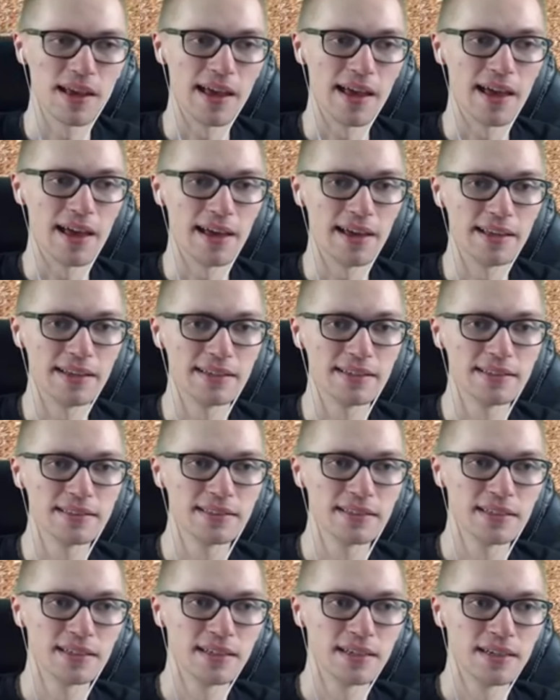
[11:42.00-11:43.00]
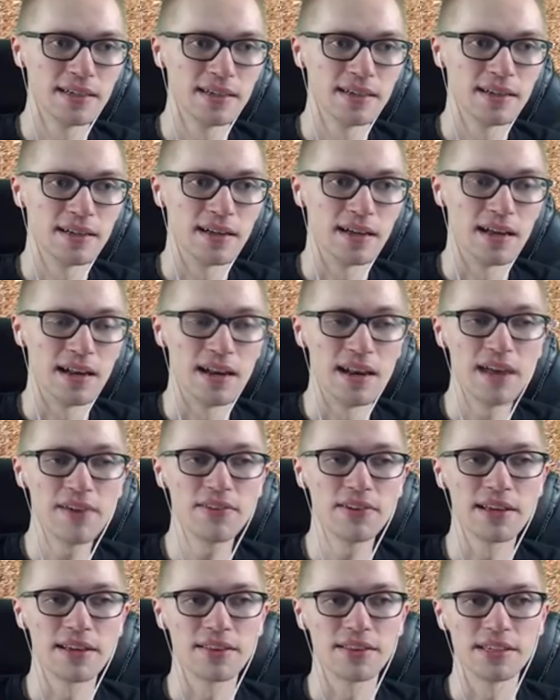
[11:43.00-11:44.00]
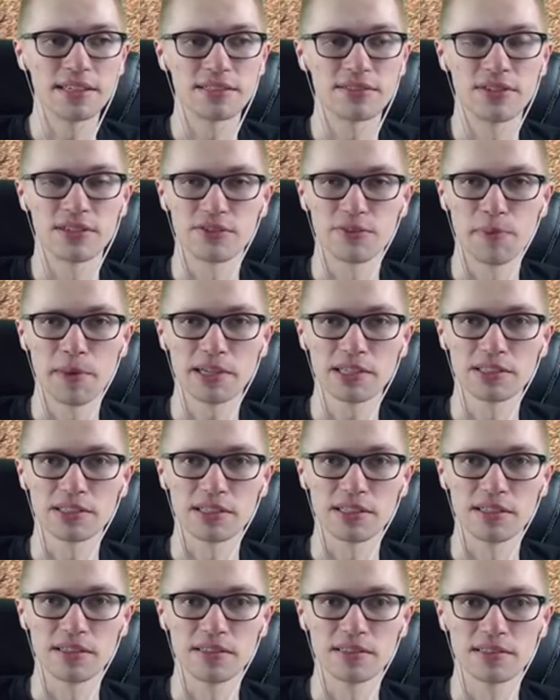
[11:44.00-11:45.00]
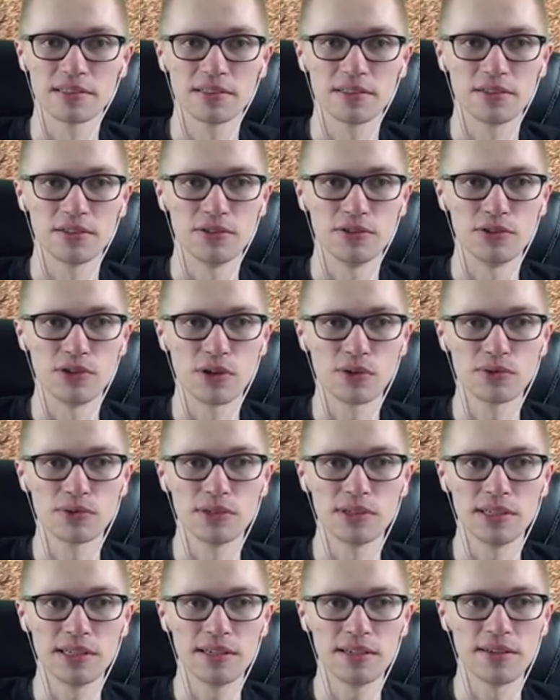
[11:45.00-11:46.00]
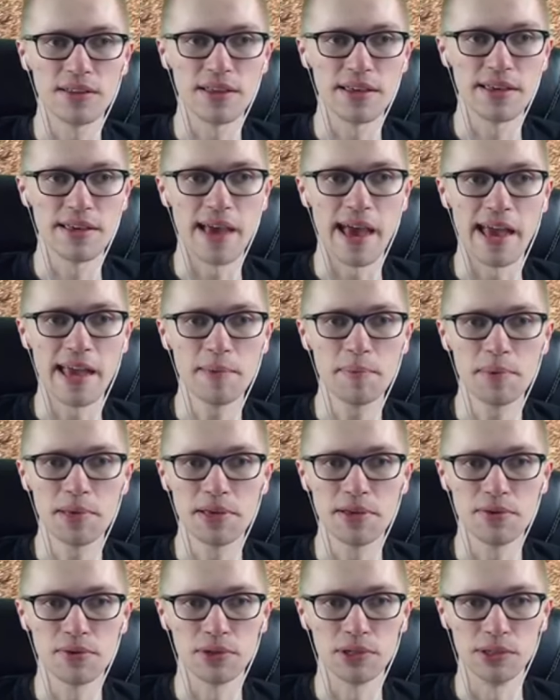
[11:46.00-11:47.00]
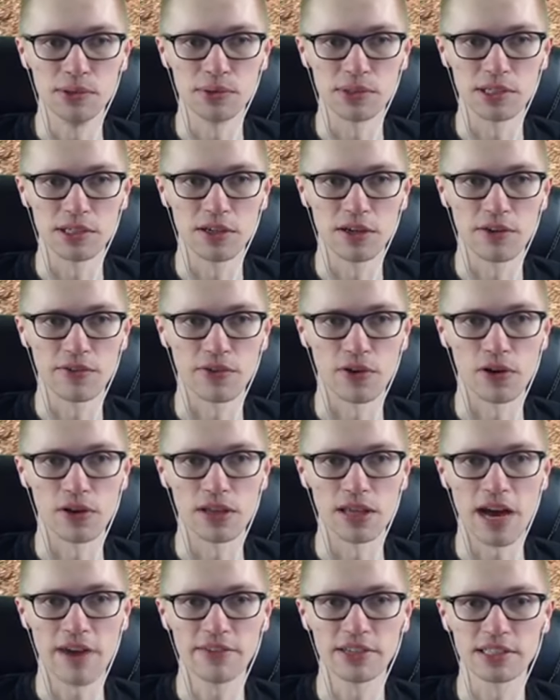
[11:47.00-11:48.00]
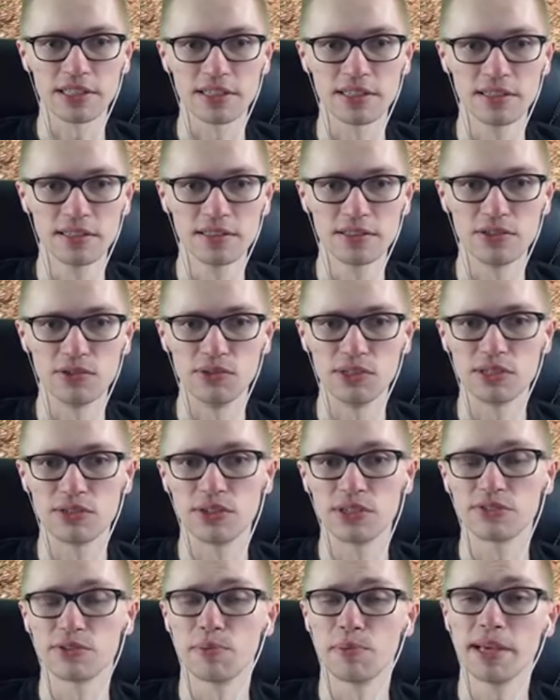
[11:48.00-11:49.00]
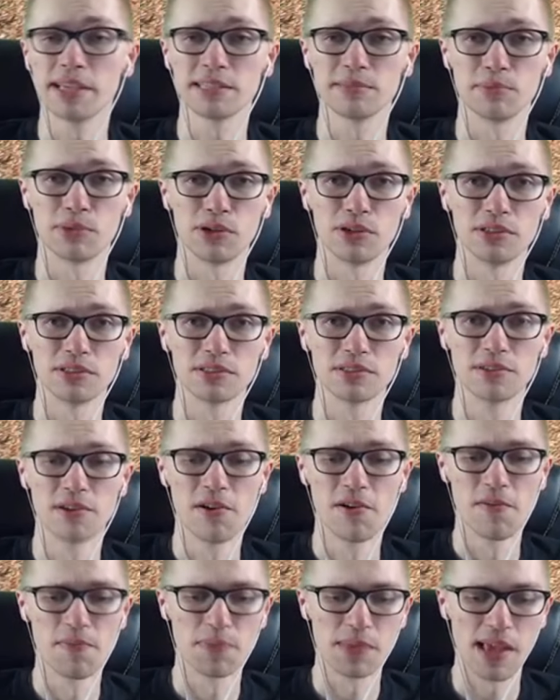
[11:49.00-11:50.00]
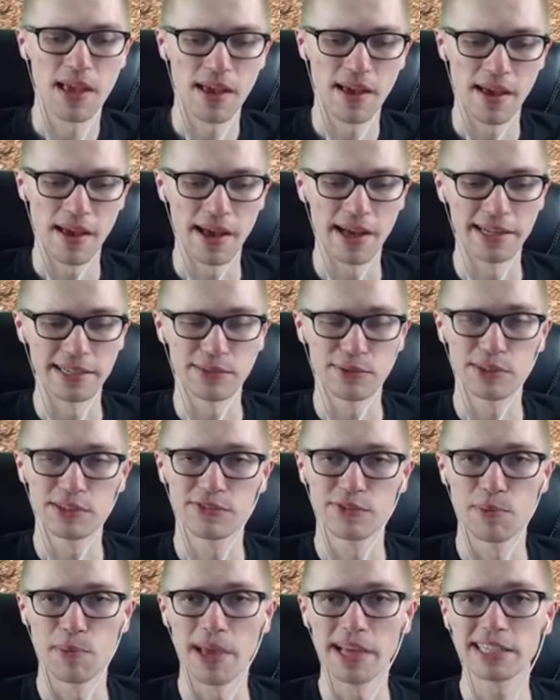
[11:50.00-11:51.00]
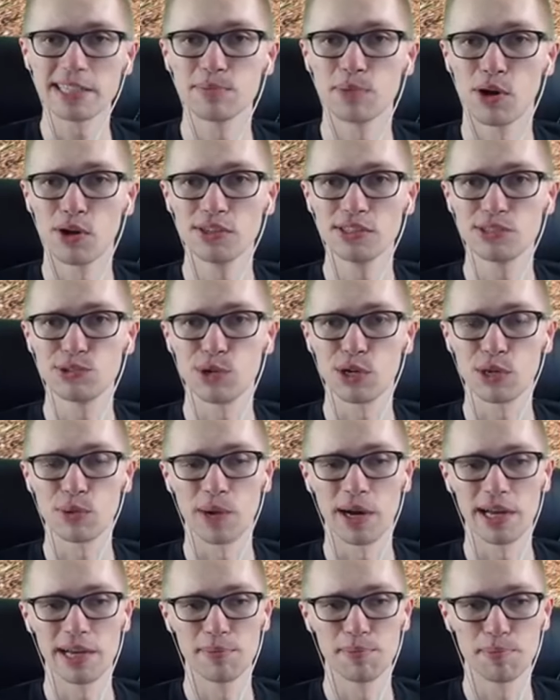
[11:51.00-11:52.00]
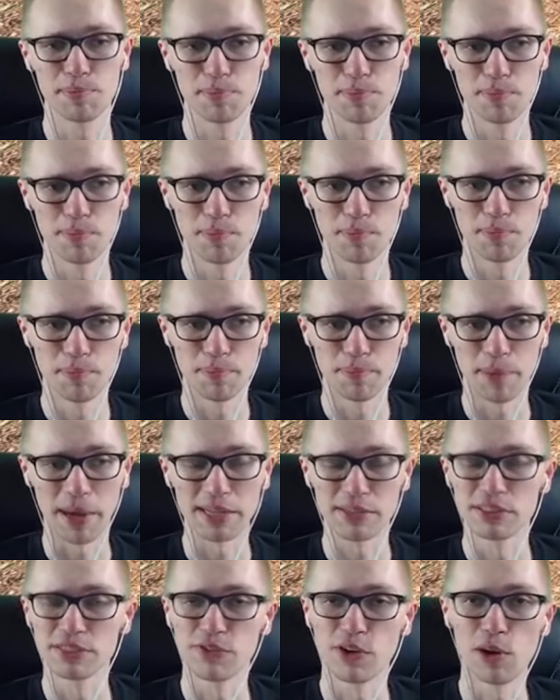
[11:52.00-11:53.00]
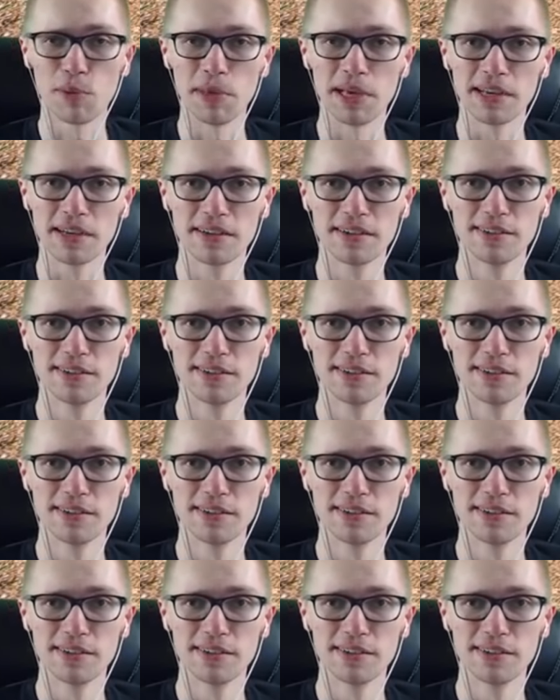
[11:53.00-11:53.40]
And leveling these transformation skills, you don't need the AP you're using for all the other skills, you need transformation points. And transformation points you acquire by transforming.